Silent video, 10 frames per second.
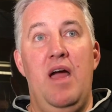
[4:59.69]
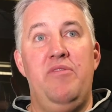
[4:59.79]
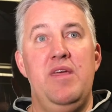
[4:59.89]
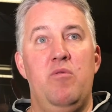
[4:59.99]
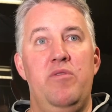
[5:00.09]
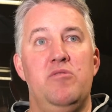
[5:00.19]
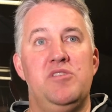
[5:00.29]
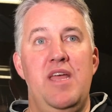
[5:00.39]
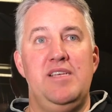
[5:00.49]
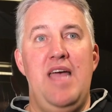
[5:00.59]
I think when
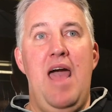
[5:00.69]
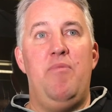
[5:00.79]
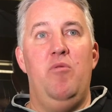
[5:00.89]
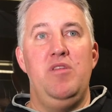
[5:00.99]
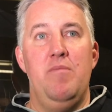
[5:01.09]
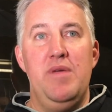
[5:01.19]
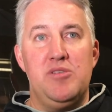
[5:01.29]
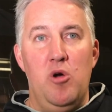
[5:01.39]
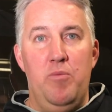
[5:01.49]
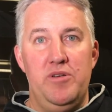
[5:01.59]
those things happen, when you
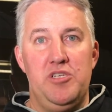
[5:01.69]
miss open